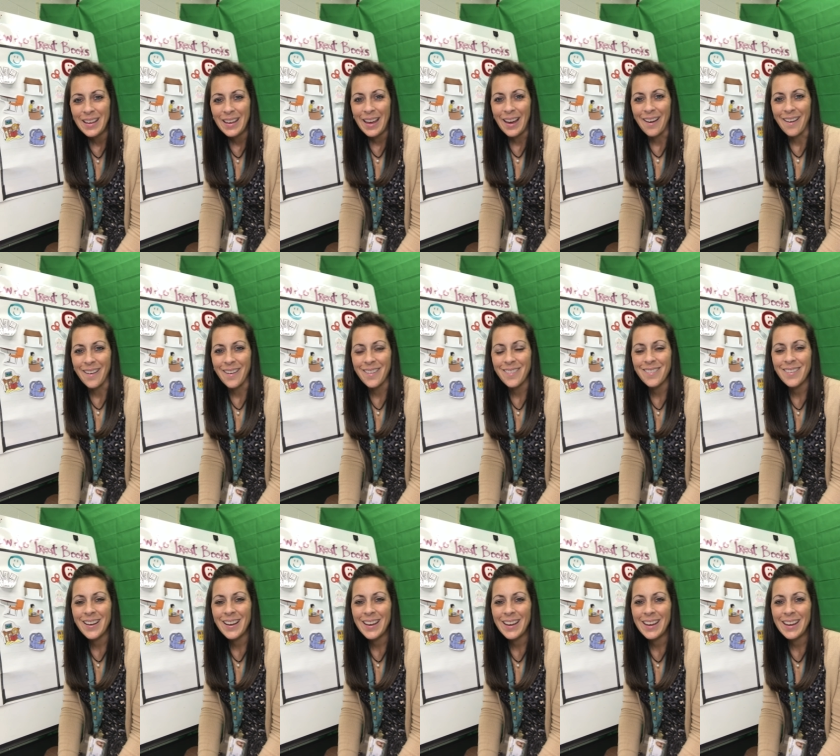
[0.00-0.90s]
All
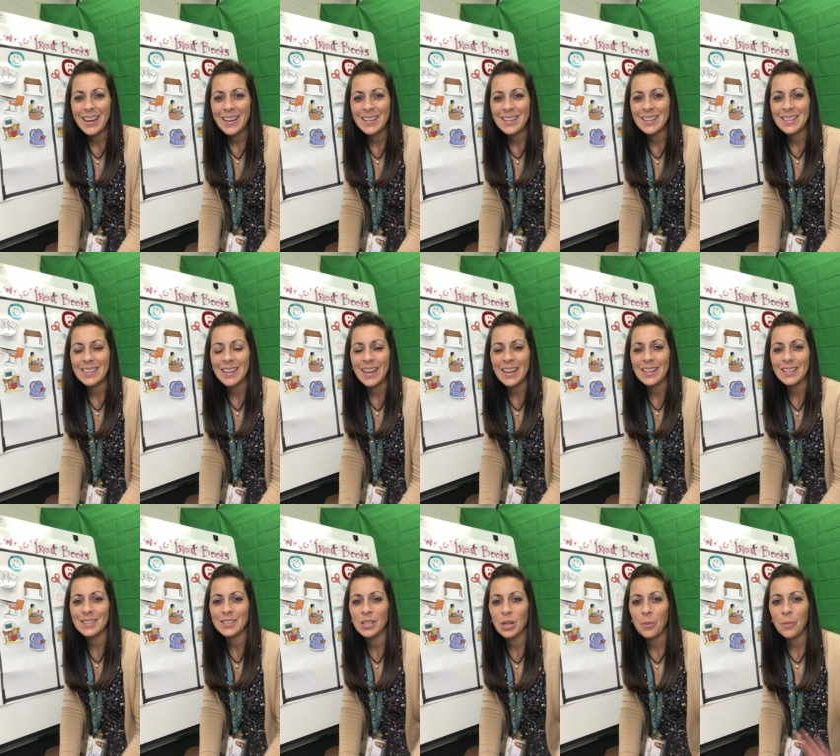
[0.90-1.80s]
right.
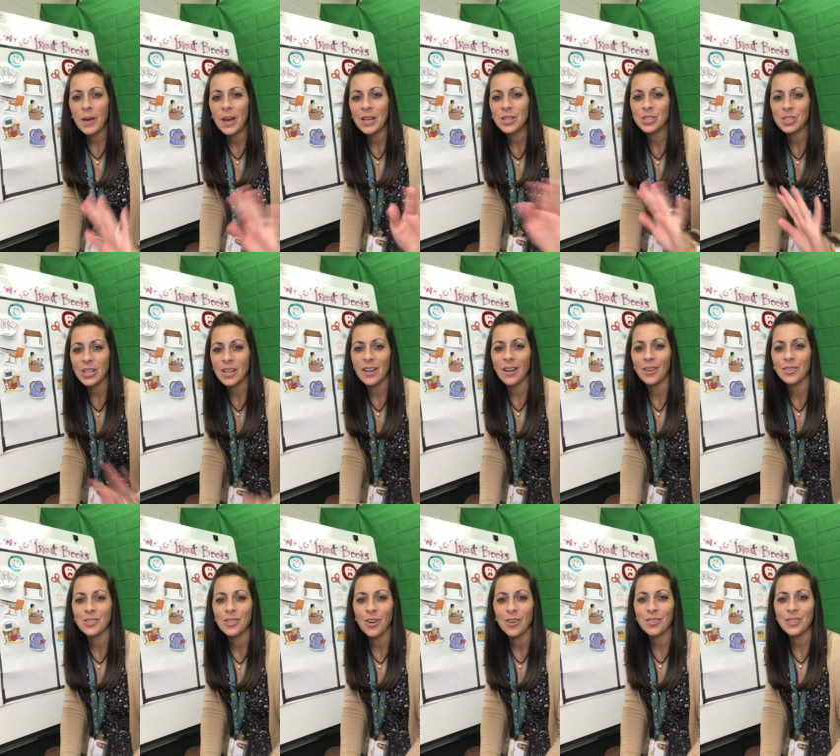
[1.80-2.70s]
Thanks so much, and I'll
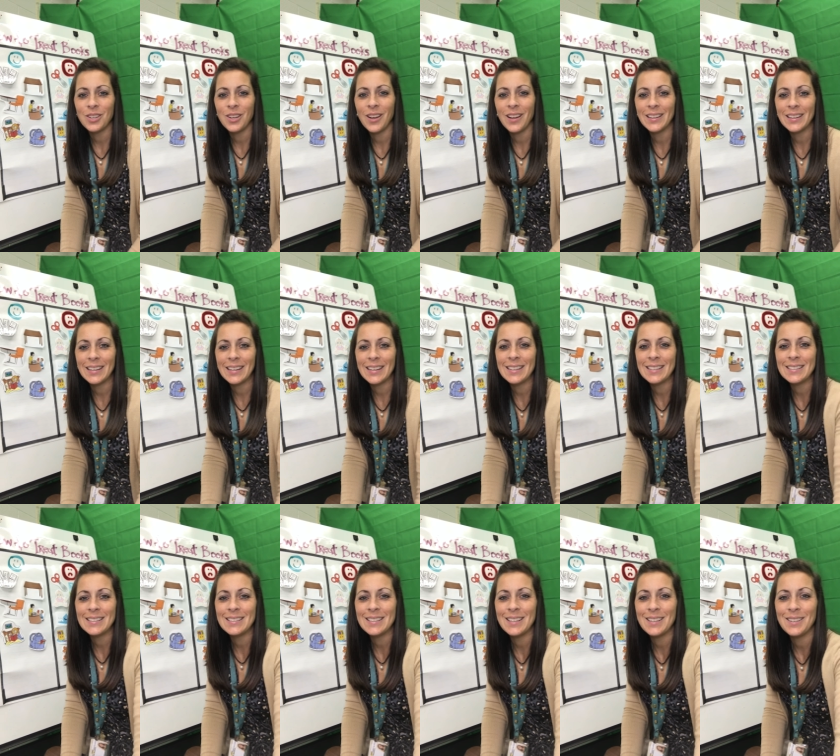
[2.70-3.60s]
talk to y'all
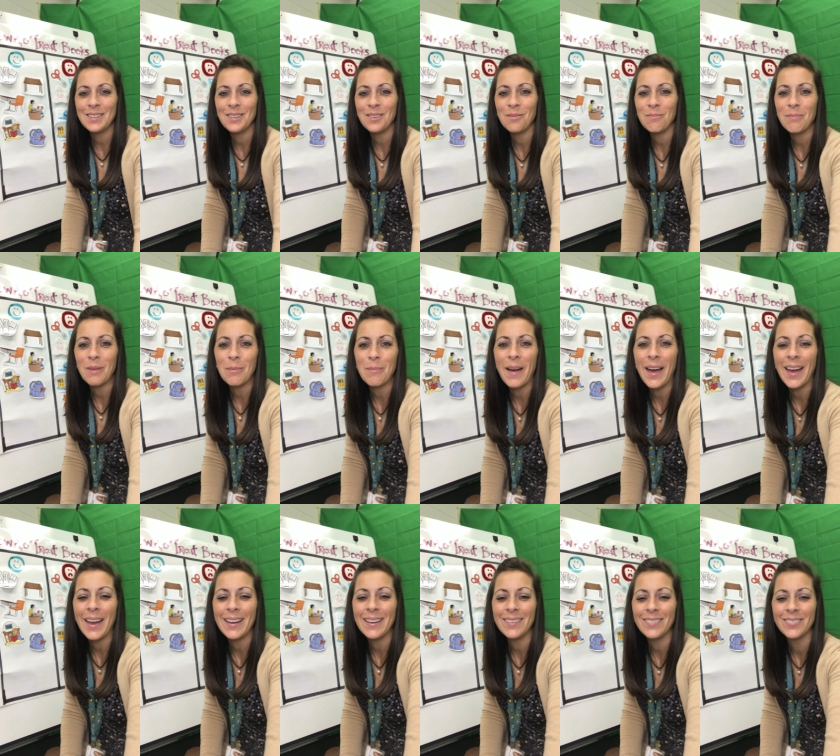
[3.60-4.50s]
again soon.
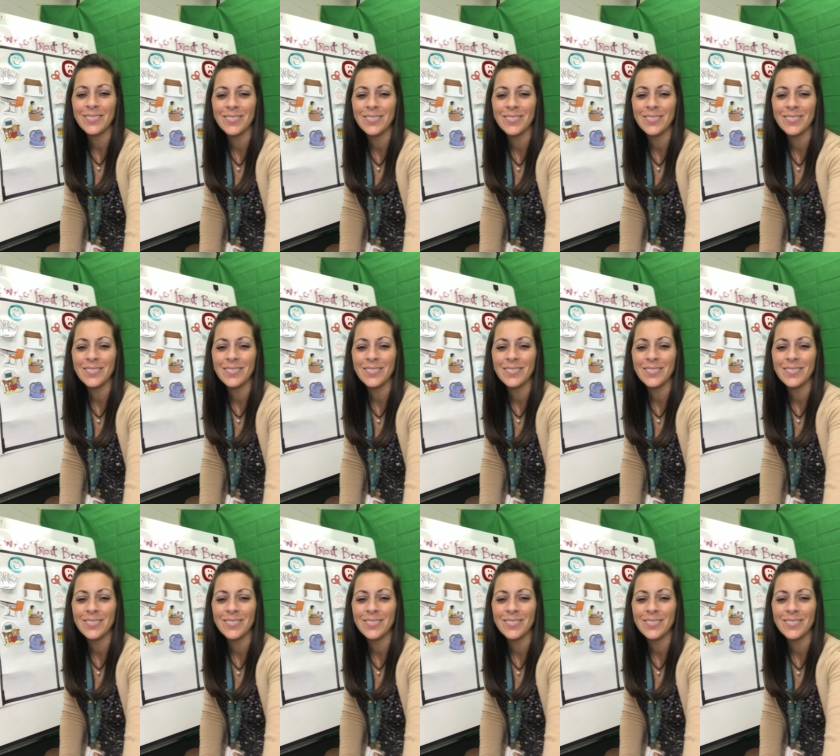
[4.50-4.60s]
Bye-bye.